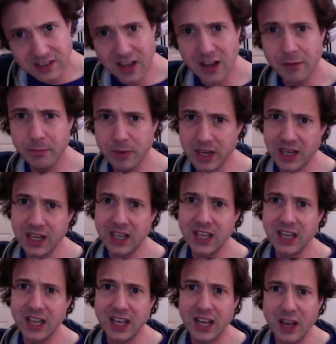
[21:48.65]
I'll
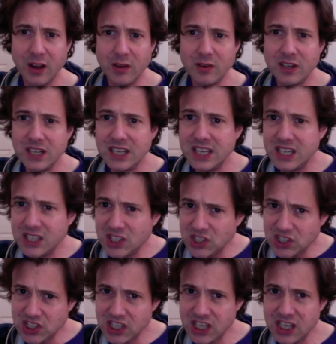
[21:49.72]
be the only
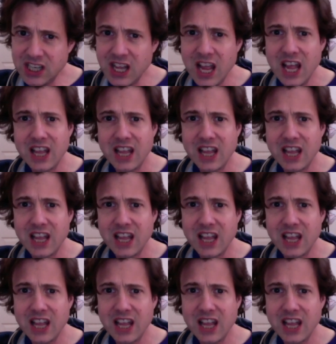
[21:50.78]
shit